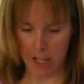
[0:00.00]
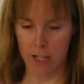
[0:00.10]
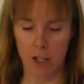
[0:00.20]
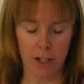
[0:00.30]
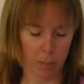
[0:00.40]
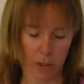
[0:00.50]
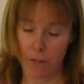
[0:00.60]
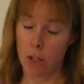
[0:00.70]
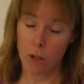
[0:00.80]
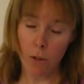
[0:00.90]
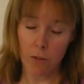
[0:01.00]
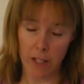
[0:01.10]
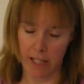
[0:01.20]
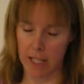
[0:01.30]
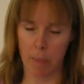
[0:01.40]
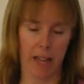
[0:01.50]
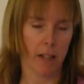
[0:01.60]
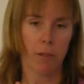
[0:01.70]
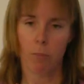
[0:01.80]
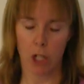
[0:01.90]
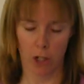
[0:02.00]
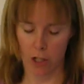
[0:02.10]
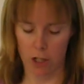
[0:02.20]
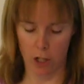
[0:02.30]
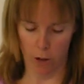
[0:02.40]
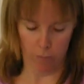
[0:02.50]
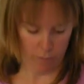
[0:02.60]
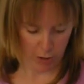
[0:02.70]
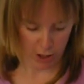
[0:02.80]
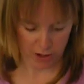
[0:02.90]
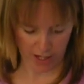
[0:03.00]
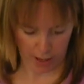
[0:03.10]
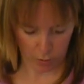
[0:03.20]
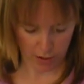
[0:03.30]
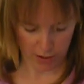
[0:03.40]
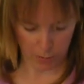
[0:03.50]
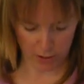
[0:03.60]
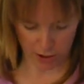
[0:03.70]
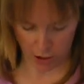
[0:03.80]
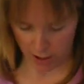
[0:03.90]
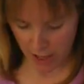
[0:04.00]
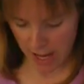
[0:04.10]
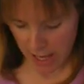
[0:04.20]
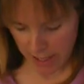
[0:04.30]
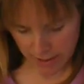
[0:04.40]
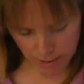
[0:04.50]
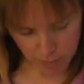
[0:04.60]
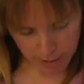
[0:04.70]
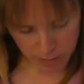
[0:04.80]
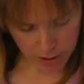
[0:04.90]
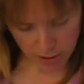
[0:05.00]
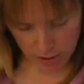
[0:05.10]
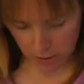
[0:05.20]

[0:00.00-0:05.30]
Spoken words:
in your nipple, if you don't feel any pain, you're good to go. You're set with this position. Sometimes there's